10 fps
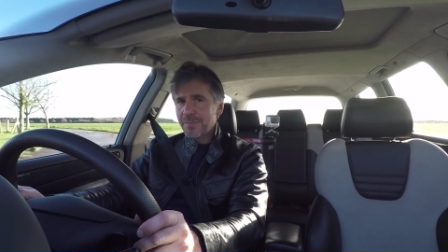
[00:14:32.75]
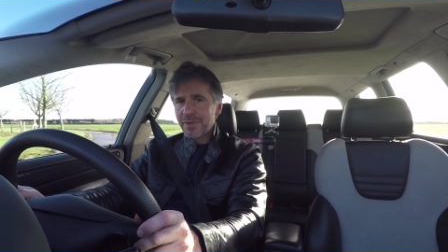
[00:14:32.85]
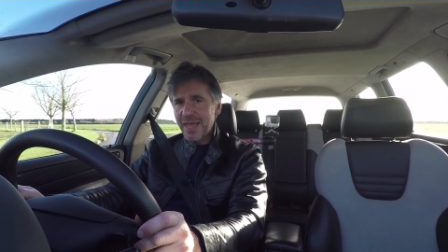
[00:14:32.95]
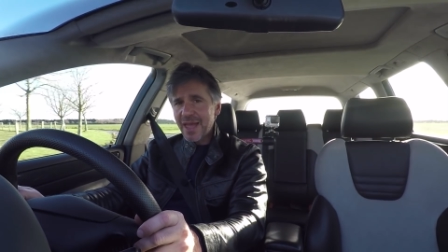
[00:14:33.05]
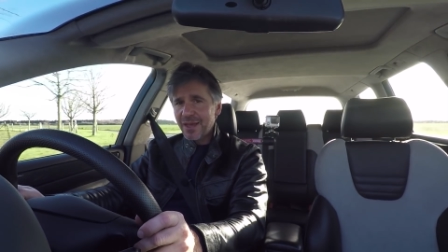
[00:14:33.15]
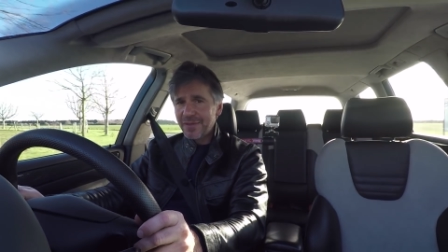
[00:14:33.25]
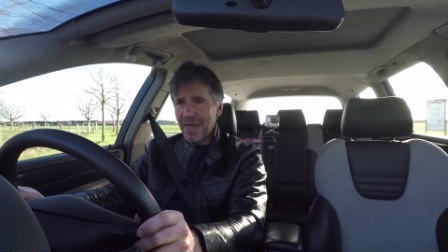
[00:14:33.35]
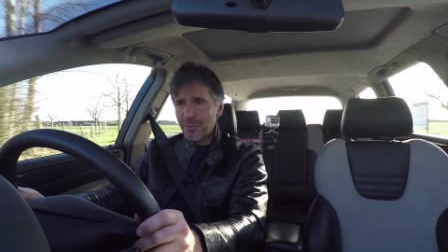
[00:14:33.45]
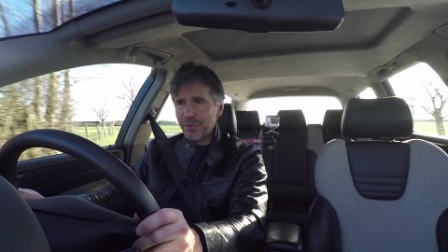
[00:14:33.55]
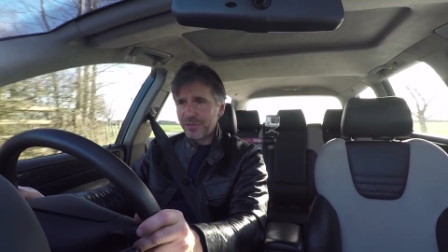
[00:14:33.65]
But yeah,
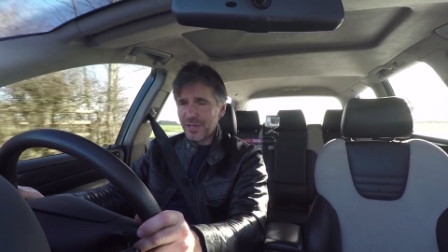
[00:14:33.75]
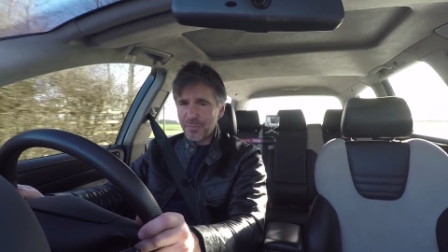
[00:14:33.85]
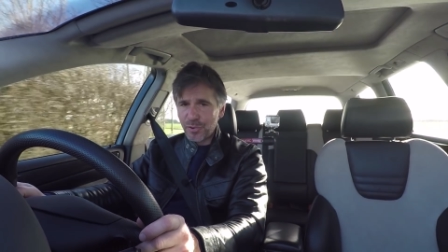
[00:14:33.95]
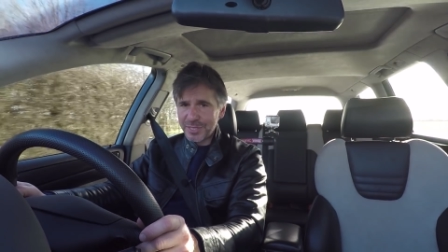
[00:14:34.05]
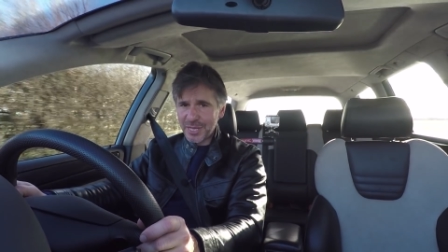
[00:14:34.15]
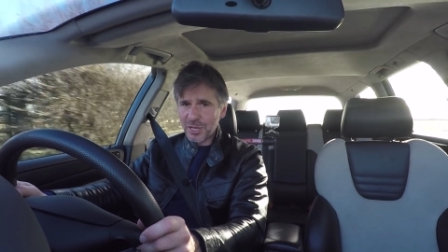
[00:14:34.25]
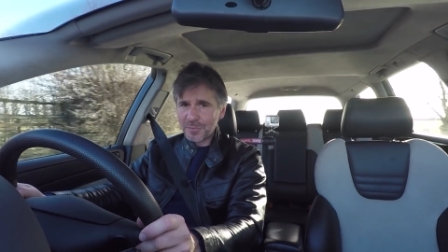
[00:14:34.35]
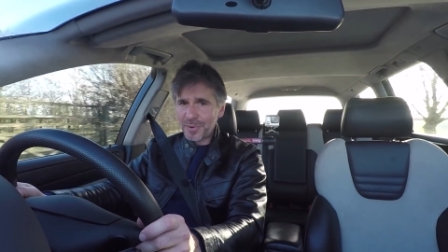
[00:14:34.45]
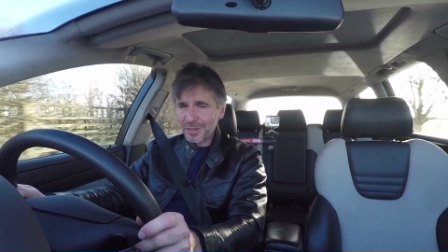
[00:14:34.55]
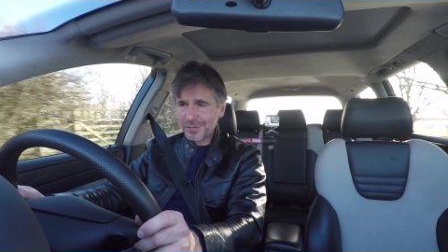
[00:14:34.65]
that was pretty
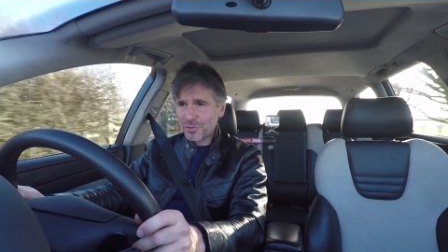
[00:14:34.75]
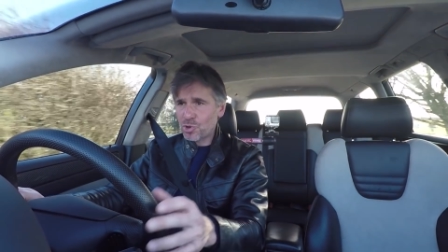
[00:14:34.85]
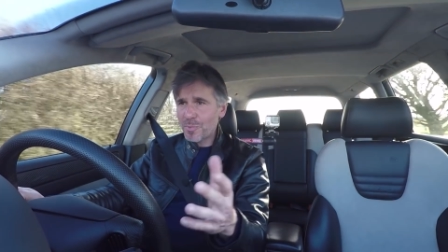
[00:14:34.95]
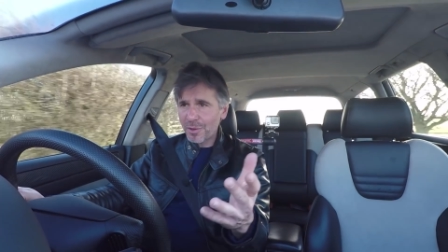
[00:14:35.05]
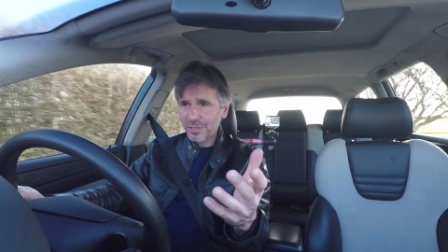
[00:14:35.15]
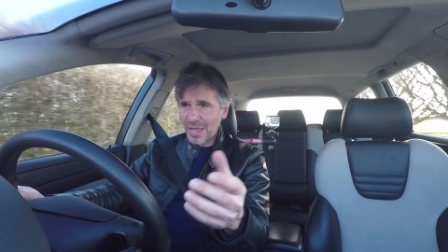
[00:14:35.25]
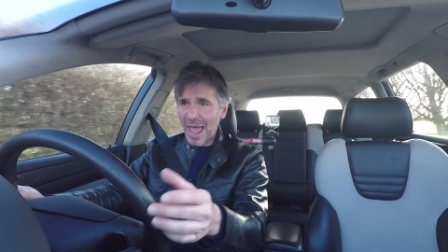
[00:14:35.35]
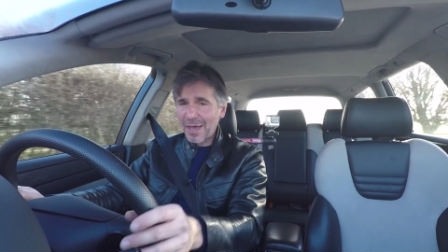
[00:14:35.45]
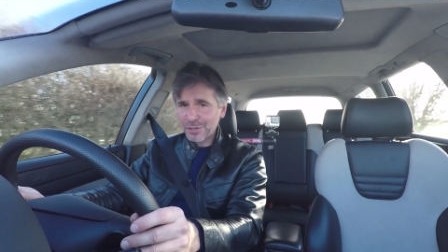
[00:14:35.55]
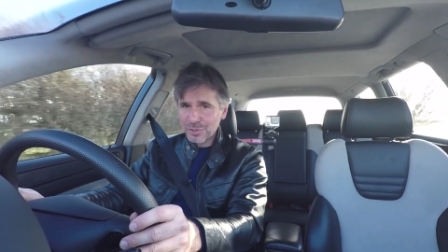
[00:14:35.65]
unpleasant, almost
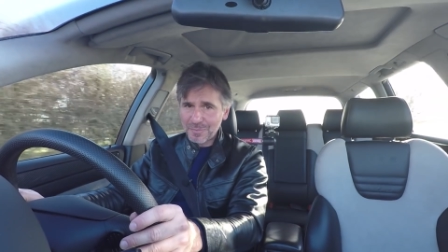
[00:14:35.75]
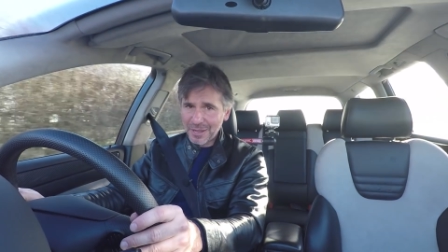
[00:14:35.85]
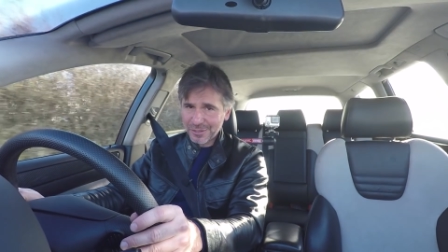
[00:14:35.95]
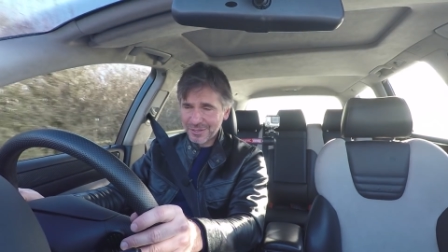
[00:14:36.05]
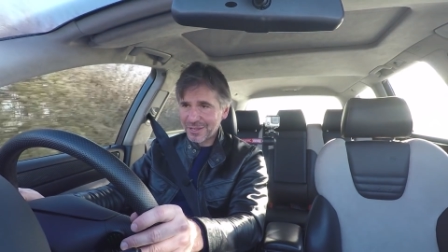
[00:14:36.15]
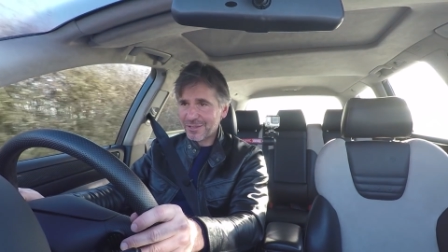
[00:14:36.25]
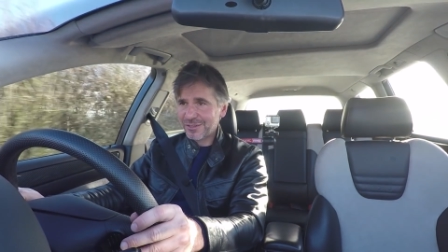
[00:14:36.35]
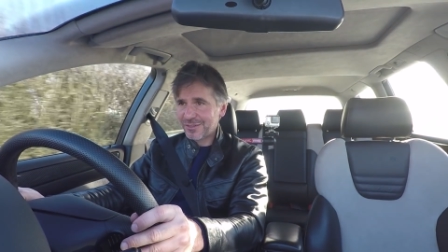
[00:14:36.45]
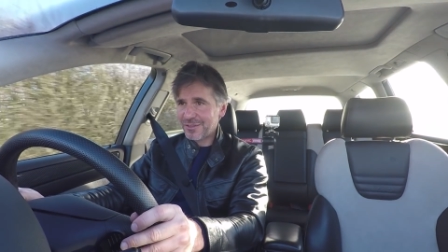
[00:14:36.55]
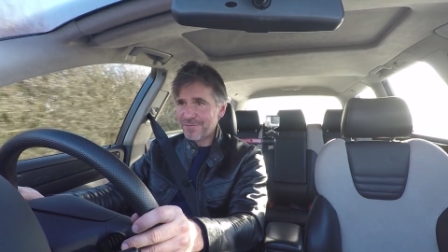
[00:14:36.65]
as unpleasant
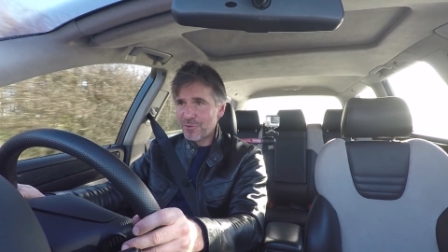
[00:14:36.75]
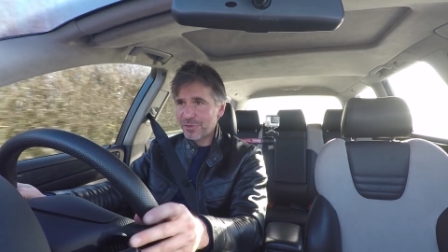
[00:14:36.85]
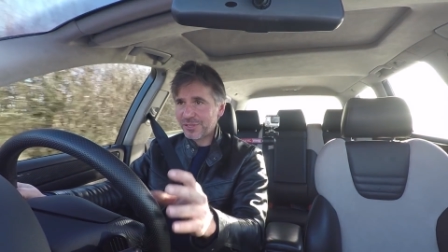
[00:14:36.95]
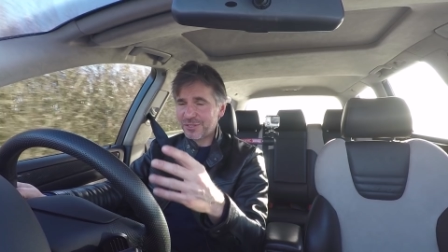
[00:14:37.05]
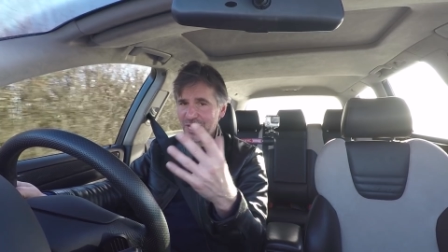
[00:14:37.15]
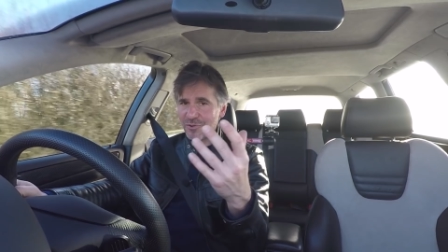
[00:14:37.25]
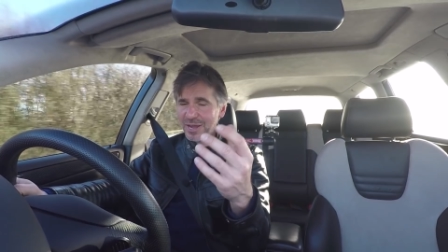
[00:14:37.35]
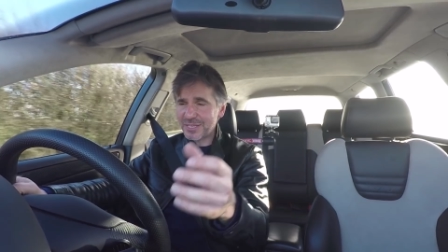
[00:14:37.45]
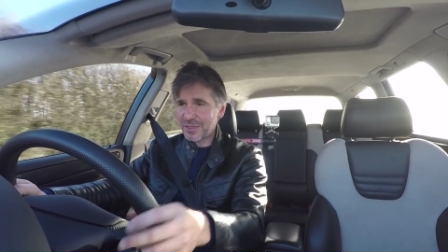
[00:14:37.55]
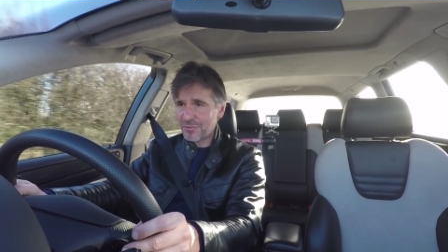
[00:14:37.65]
as the forces
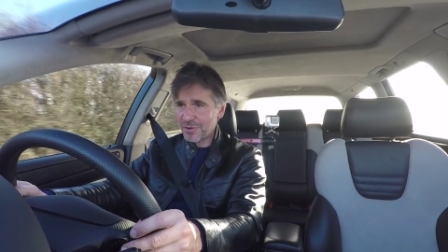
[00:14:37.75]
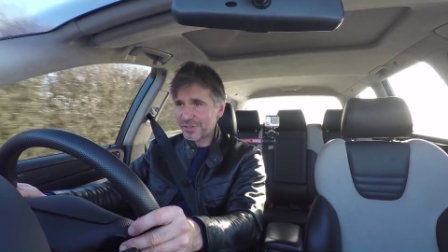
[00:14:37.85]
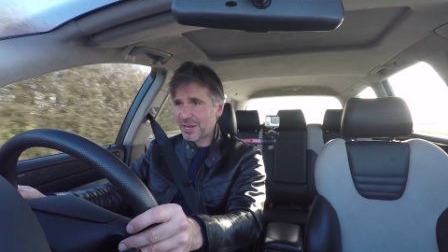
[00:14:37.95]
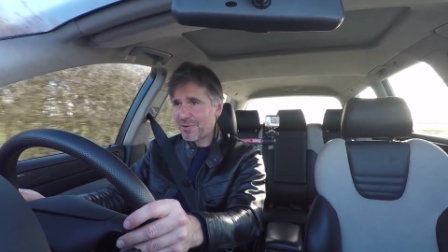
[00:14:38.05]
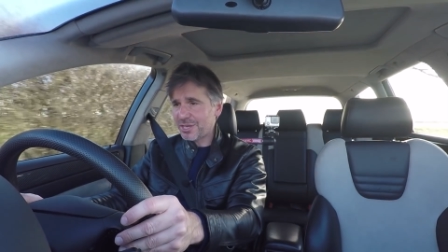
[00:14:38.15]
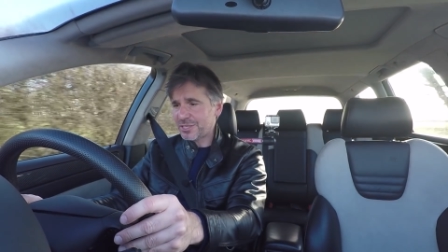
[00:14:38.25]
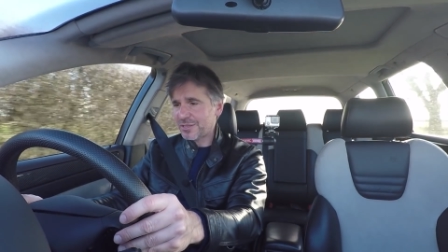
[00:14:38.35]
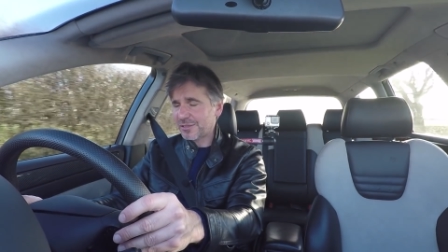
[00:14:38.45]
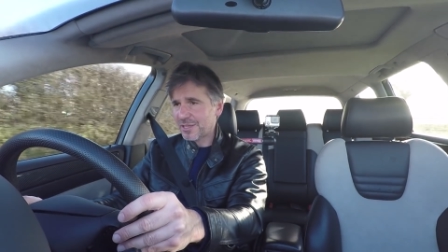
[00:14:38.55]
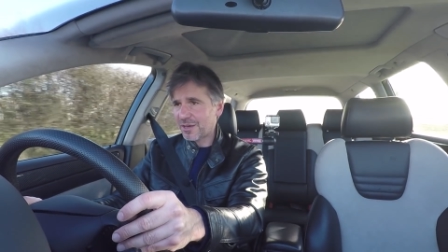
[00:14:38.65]
generated through acceleration
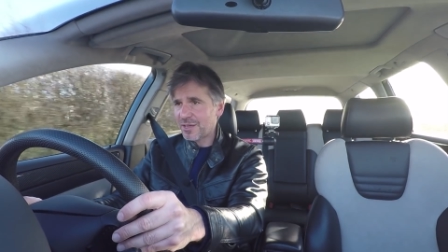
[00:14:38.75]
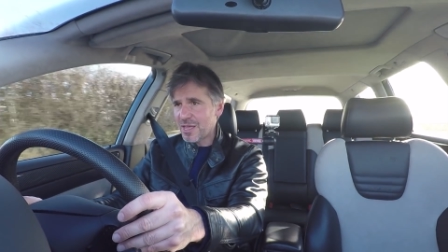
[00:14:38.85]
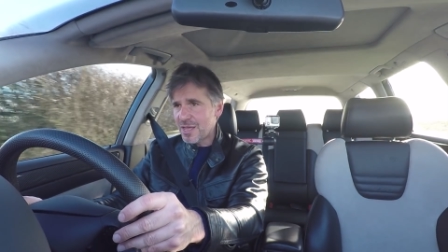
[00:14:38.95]
in this car.